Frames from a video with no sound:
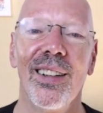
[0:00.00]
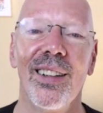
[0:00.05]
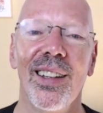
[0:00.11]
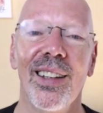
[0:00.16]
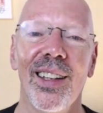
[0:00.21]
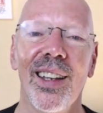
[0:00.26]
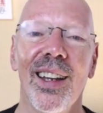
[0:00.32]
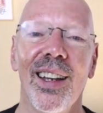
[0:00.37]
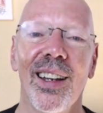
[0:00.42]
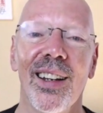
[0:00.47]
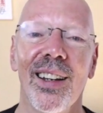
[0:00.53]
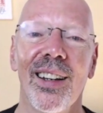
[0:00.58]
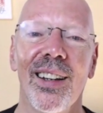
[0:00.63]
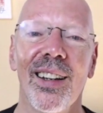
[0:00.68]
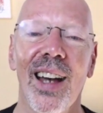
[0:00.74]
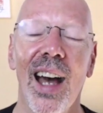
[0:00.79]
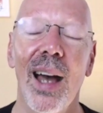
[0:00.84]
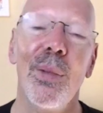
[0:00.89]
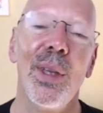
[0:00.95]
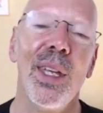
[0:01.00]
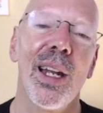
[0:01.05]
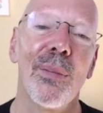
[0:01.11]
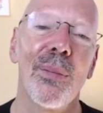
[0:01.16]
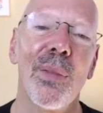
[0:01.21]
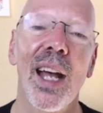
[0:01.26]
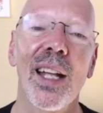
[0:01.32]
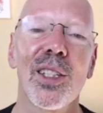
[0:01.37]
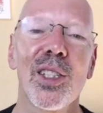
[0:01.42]
Yeah. I mean, I'm
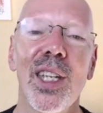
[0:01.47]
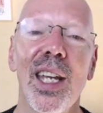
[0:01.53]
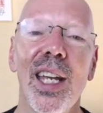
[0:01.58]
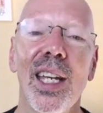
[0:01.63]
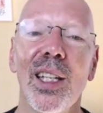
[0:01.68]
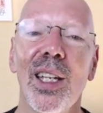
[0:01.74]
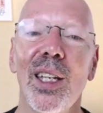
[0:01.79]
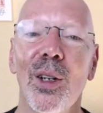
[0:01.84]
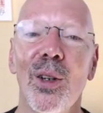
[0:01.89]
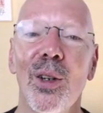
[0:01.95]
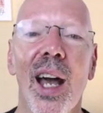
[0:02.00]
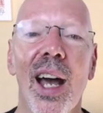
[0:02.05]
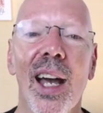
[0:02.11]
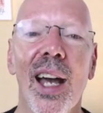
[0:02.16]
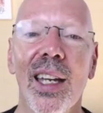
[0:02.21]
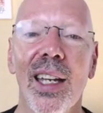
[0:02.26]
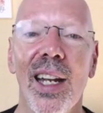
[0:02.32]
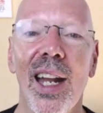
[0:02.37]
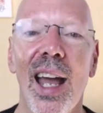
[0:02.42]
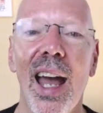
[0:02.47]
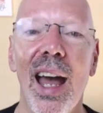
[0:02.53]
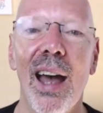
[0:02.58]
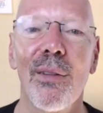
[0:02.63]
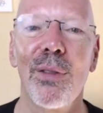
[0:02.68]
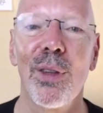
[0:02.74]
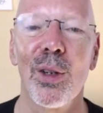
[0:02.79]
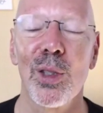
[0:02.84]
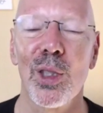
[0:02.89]
not saying that you're not going to
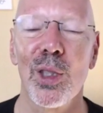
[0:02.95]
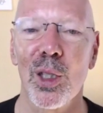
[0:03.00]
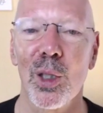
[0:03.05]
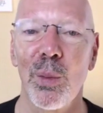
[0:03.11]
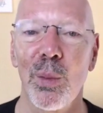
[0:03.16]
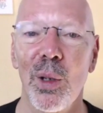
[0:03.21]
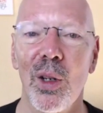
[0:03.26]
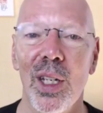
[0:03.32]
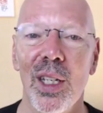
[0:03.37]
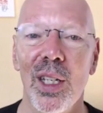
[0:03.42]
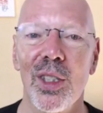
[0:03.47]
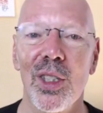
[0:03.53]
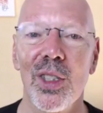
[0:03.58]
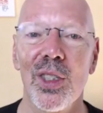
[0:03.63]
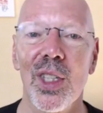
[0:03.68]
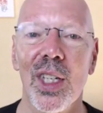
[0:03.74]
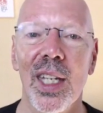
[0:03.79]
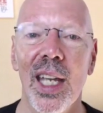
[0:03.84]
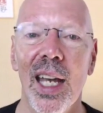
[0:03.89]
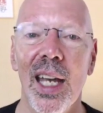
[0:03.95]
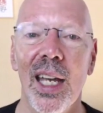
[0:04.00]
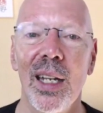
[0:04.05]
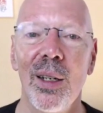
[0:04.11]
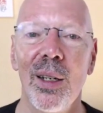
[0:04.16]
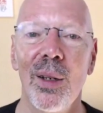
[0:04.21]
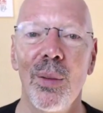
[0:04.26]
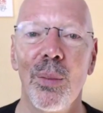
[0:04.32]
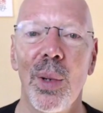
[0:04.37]
have those experiences
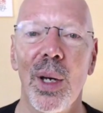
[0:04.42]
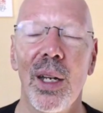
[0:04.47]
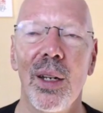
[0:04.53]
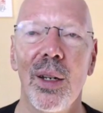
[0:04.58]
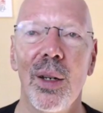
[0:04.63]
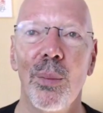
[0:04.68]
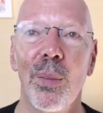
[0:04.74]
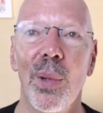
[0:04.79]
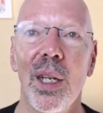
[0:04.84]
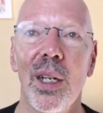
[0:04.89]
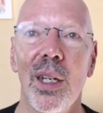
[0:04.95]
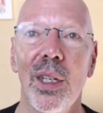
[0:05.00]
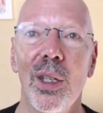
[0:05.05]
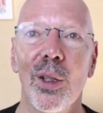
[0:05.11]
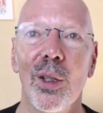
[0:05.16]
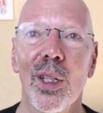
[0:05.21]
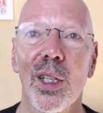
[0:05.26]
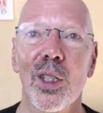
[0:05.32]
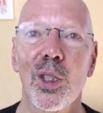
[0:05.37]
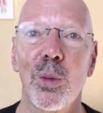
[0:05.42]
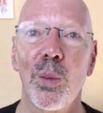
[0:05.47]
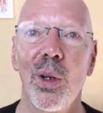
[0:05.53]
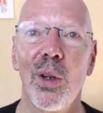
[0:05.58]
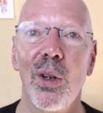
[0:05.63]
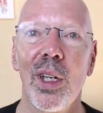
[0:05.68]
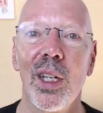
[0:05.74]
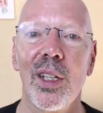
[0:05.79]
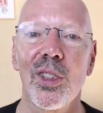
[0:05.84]
again, but, but you'll
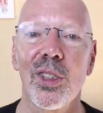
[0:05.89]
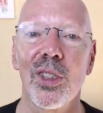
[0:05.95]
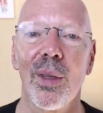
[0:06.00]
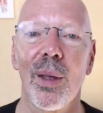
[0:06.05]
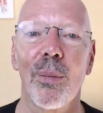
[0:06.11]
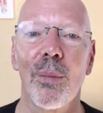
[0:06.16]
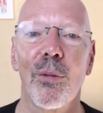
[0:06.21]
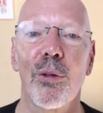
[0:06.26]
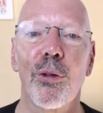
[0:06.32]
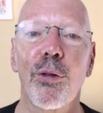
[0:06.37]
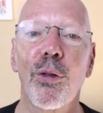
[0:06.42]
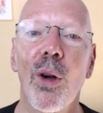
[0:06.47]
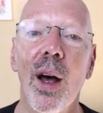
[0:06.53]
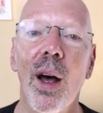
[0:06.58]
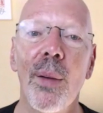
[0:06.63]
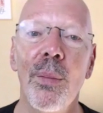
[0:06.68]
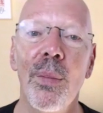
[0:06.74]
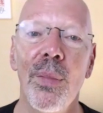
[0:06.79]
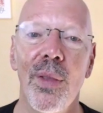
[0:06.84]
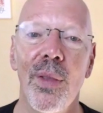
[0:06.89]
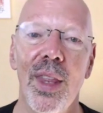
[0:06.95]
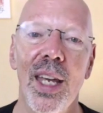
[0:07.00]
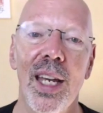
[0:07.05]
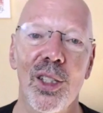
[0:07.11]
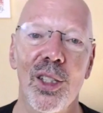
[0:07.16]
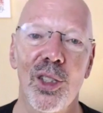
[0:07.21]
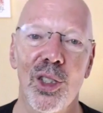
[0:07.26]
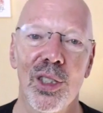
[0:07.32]
experience them from
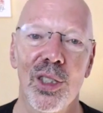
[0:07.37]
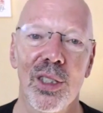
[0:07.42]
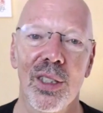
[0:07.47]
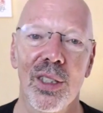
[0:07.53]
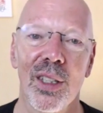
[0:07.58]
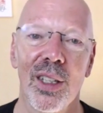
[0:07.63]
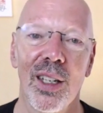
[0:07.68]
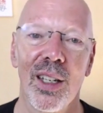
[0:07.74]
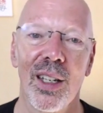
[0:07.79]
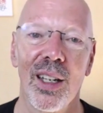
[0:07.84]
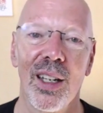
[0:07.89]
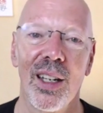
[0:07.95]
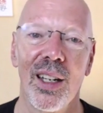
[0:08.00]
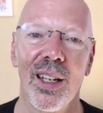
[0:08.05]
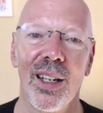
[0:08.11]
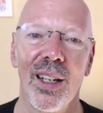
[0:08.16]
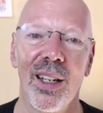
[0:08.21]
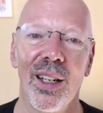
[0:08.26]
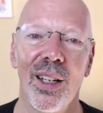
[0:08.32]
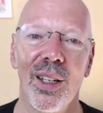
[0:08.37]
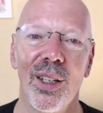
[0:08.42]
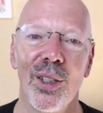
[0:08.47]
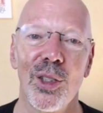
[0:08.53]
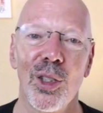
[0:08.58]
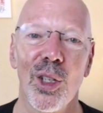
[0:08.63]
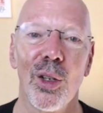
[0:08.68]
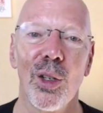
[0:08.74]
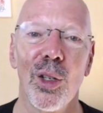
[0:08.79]
this.
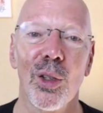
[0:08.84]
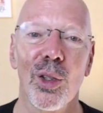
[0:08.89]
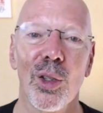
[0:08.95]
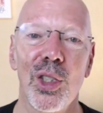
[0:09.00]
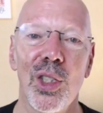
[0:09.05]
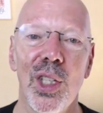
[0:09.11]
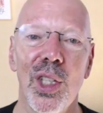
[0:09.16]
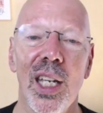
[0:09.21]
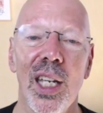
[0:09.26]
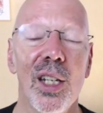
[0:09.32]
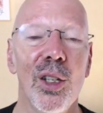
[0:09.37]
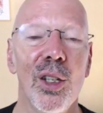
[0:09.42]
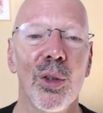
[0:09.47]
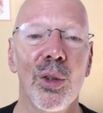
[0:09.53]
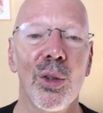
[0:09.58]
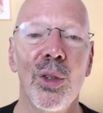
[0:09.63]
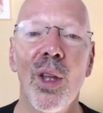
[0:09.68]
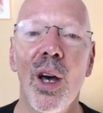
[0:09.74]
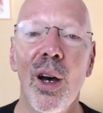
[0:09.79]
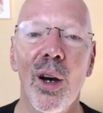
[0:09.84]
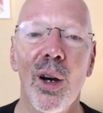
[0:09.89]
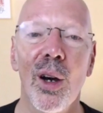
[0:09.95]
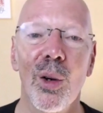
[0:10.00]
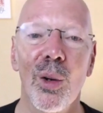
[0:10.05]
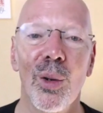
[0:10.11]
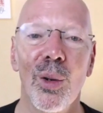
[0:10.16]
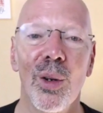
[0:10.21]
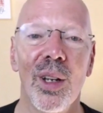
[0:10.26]
So you'll see and you'll
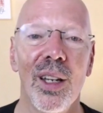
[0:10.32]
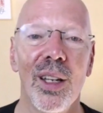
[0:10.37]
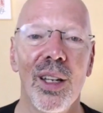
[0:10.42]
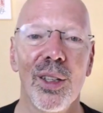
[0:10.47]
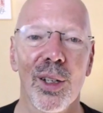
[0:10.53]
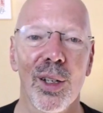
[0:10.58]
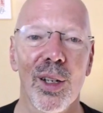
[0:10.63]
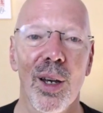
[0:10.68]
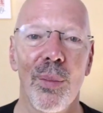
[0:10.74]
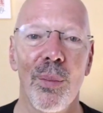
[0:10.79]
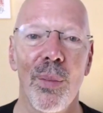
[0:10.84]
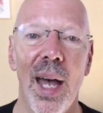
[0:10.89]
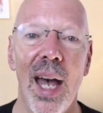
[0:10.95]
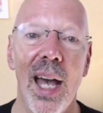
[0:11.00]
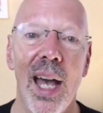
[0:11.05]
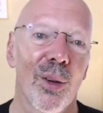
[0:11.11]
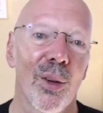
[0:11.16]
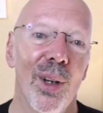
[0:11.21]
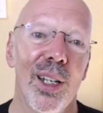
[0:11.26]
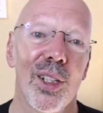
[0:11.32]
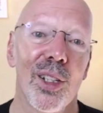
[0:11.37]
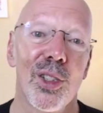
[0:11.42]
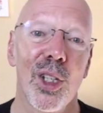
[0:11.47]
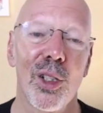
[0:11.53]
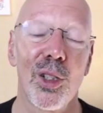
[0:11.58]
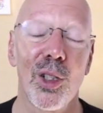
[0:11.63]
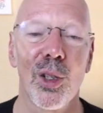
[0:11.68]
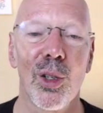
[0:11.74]
know to come back, right? It's
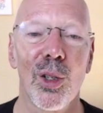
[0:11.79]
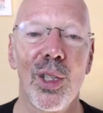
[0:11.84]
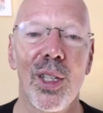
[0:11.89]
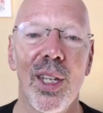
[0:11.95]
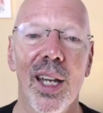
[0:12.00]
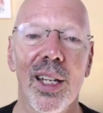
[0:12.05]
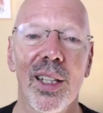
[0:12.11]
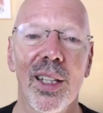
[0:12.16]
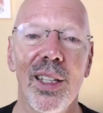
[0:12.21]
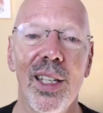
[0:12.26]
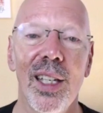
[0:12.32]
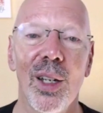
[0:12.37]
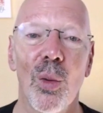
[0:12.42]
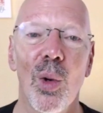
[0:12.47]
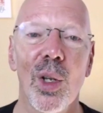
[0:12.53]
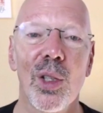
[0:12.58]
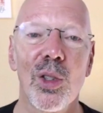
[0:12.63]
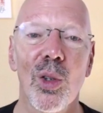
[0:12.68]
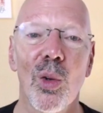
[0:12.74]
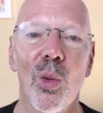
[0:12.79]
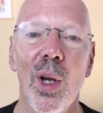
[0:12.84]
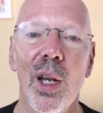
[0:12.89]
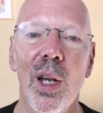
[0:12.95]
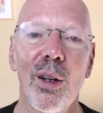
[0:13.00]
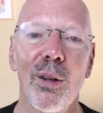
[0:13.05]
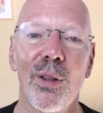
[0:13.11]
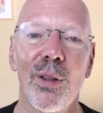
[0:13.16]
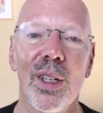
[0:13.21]
such a good technique. What's
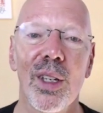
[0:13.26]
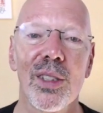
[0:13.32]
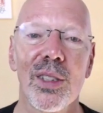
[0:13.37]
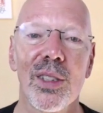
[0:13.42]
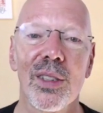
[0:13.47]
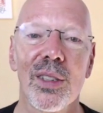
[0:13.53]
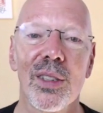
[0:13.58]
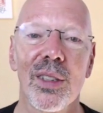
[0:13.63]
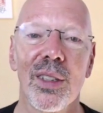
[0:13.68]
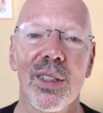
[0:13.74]
aware of this?